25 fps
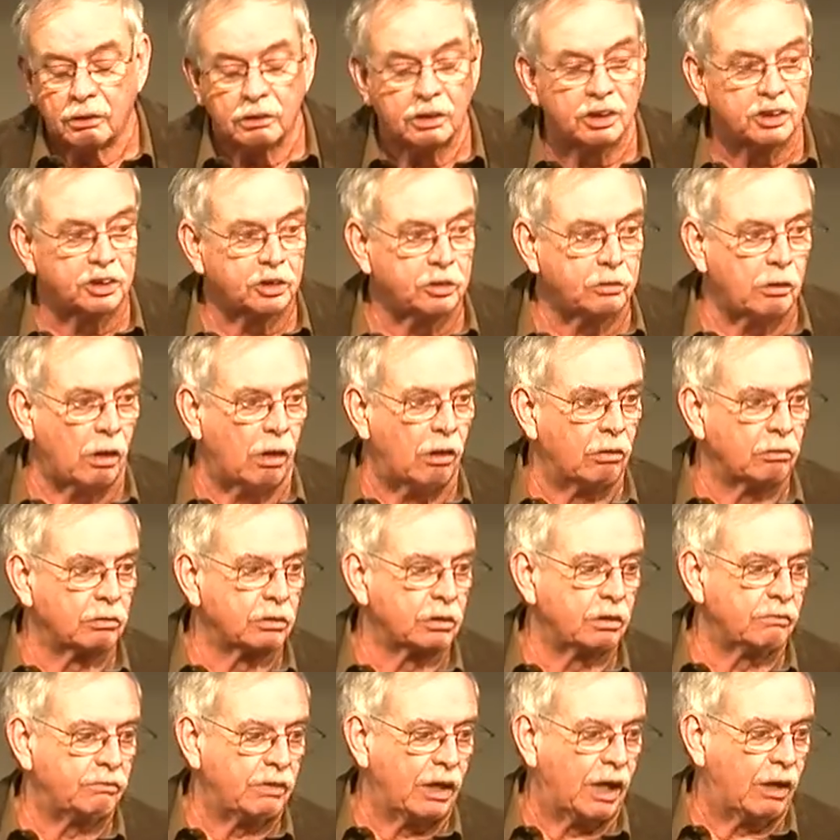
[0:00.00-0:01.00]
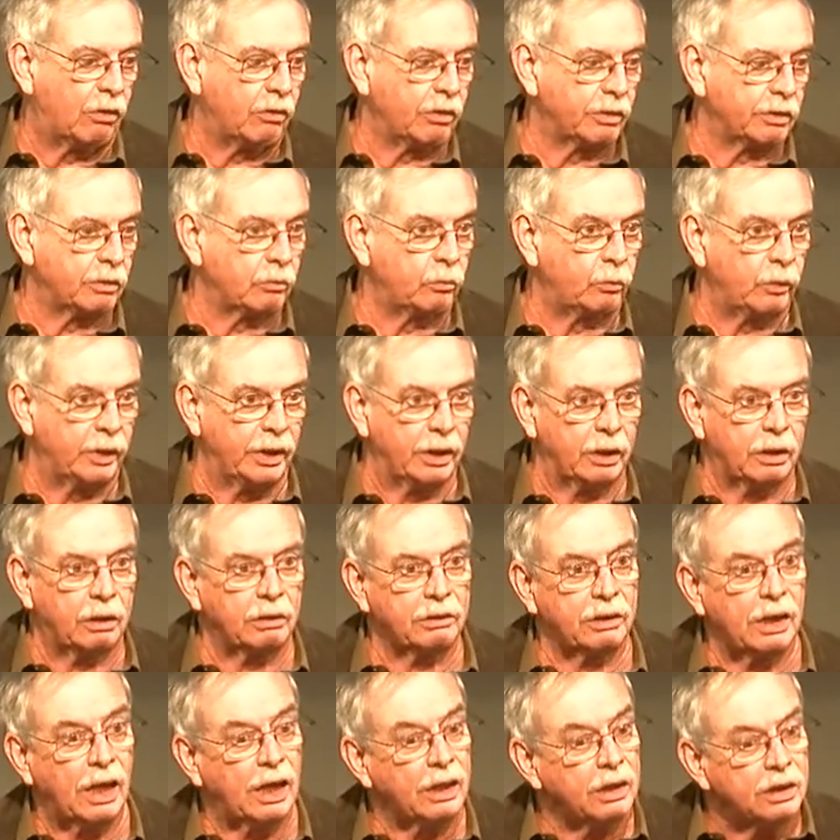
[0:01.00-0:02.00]
the strong devour the weak.
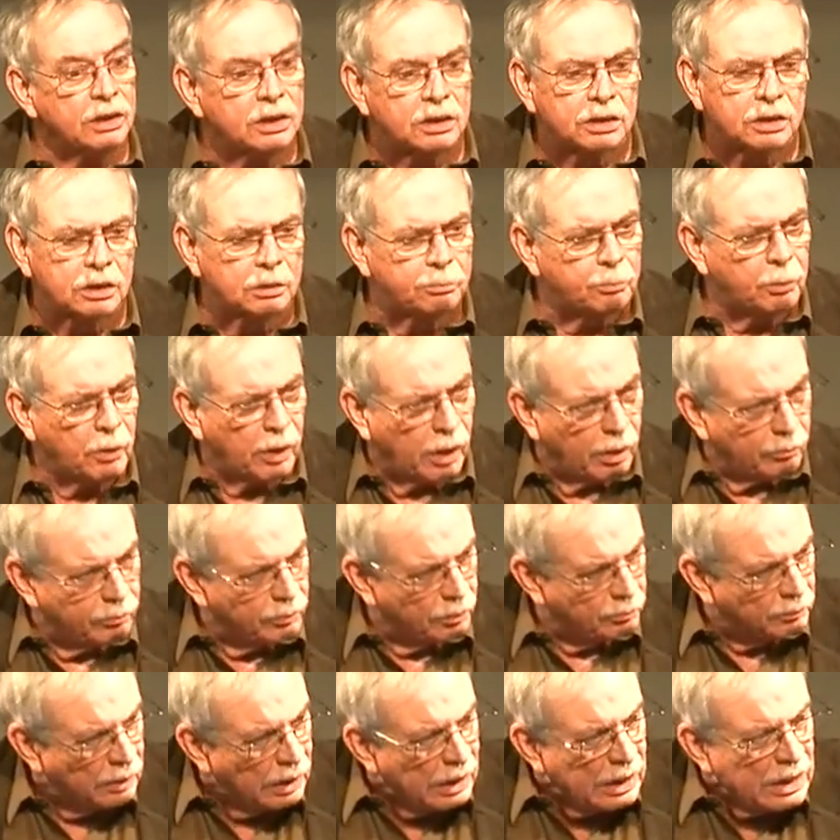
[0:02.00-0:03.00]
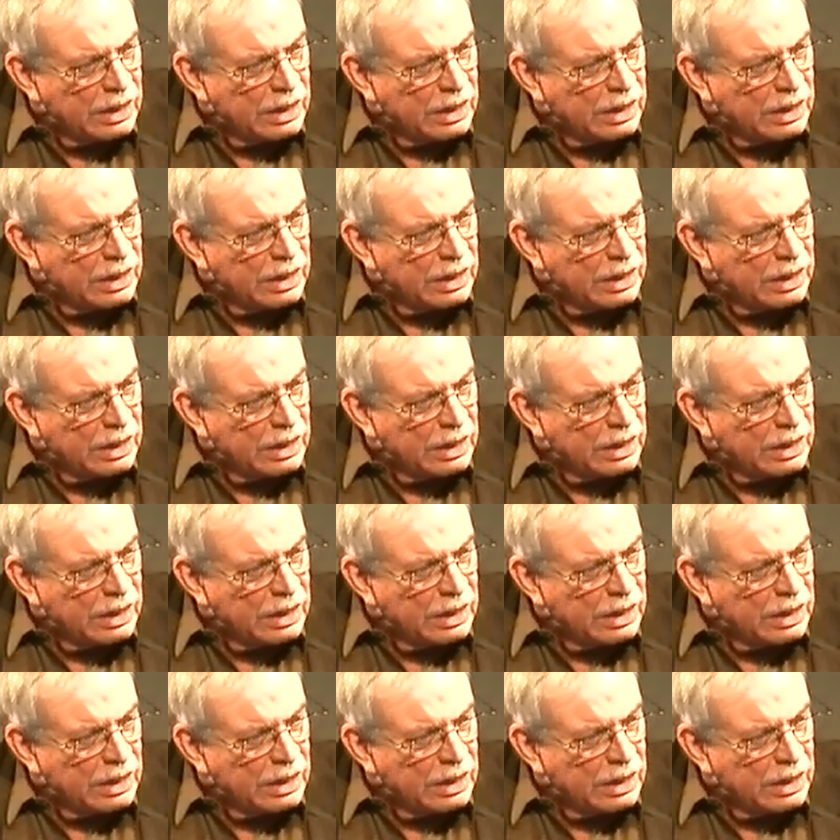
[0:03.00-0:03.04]
That is the problem.